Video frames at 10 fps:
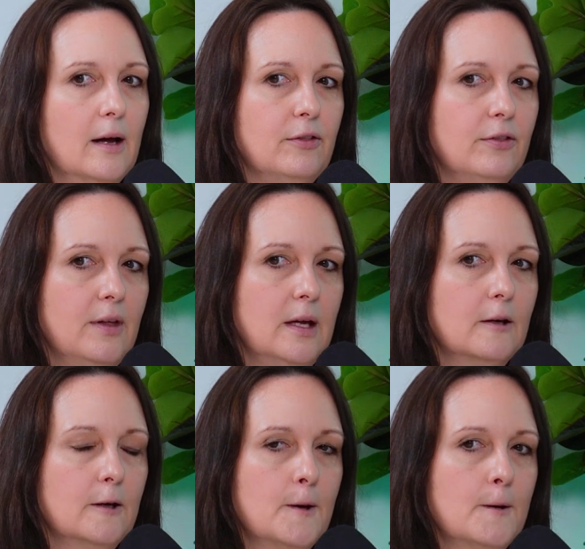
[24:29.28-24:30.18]
I
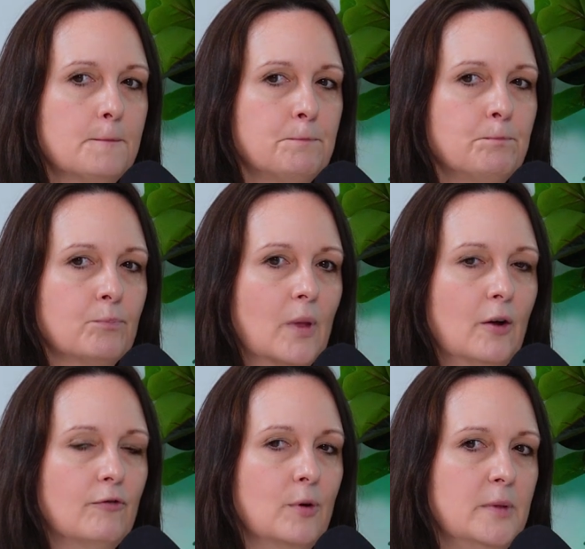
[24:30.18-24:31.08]
think
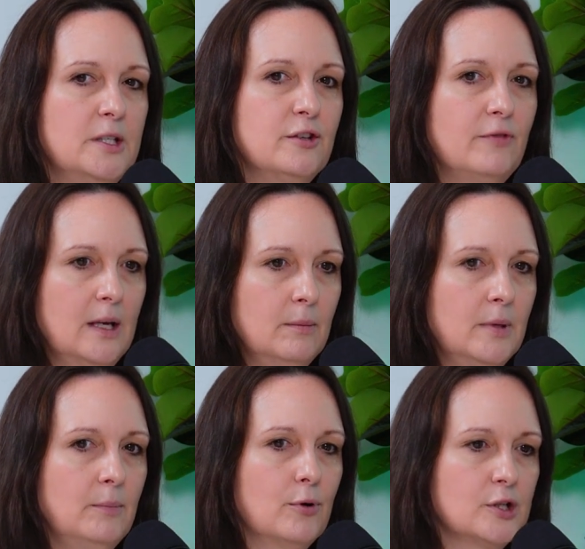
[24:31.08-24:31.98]
From the
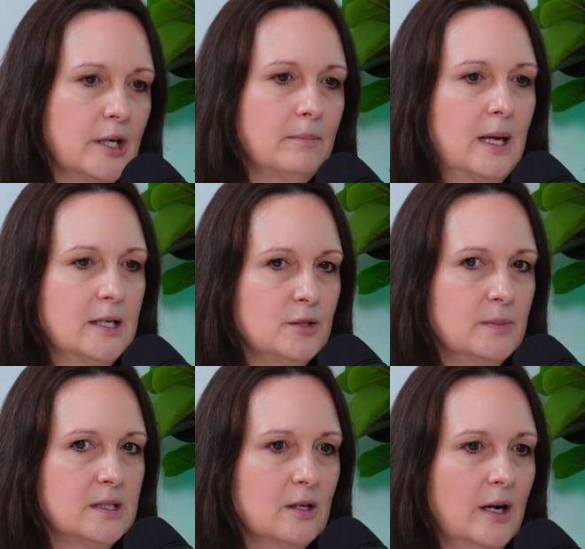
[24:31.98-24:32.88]
development project
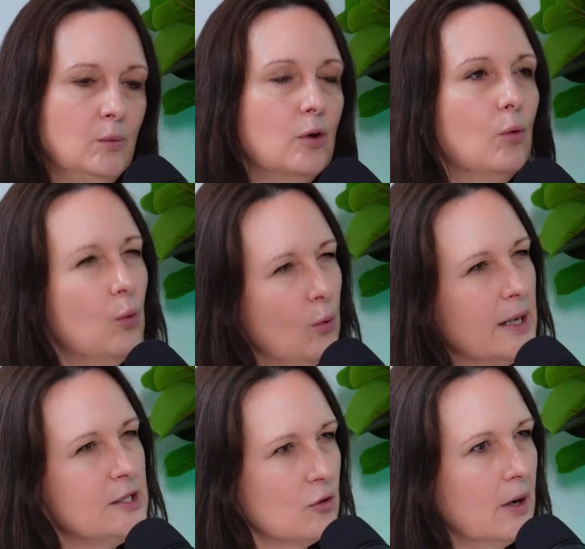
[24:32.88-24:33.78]
management side, we're
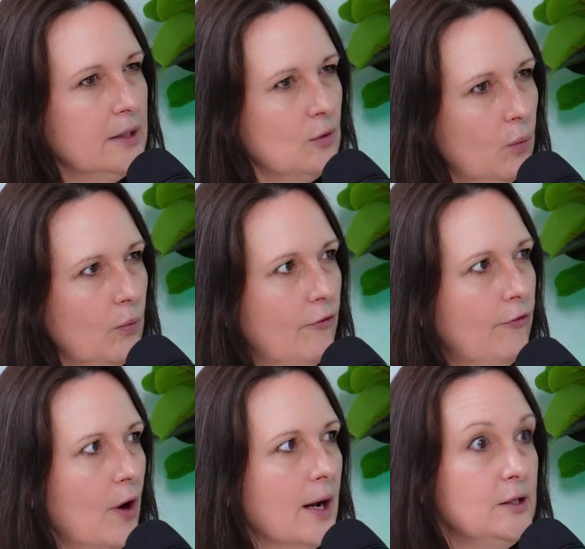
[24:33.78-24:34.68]
always trying to
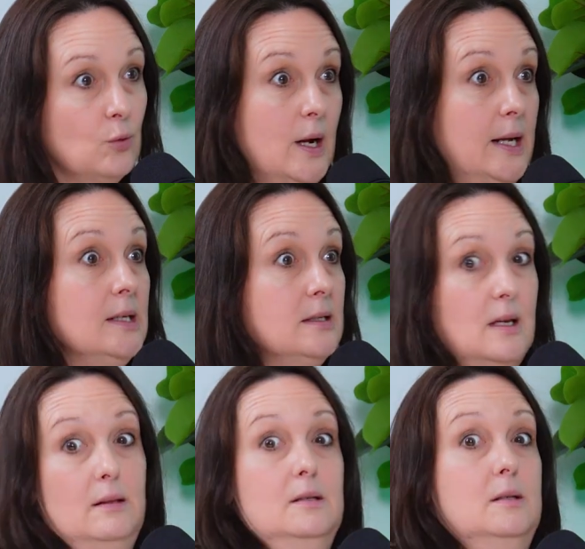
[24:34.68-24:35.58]
find ways,
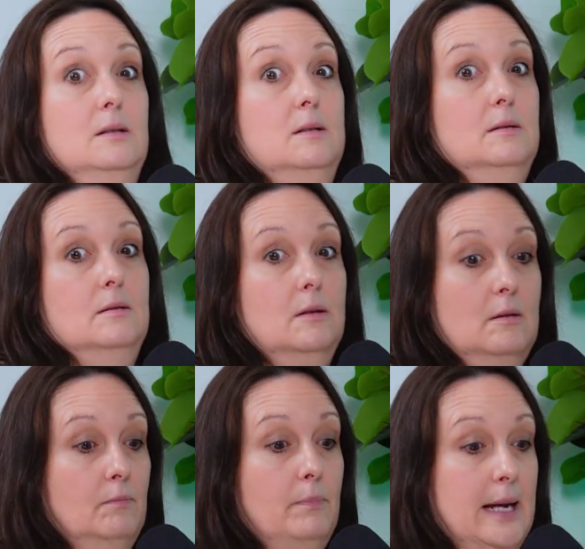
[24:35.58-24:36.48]
and this is
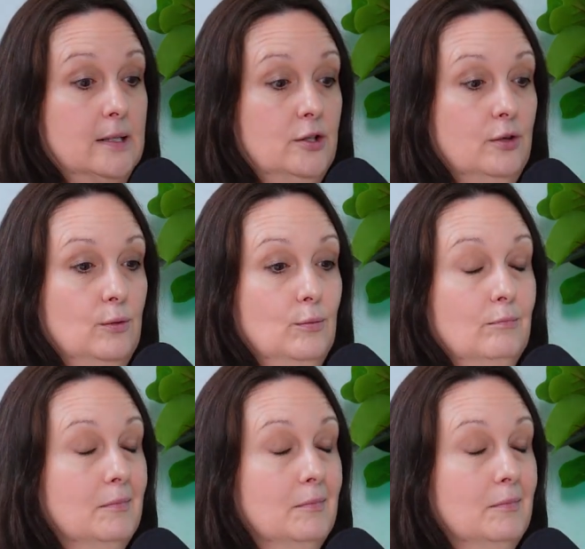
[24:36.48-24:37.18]
back to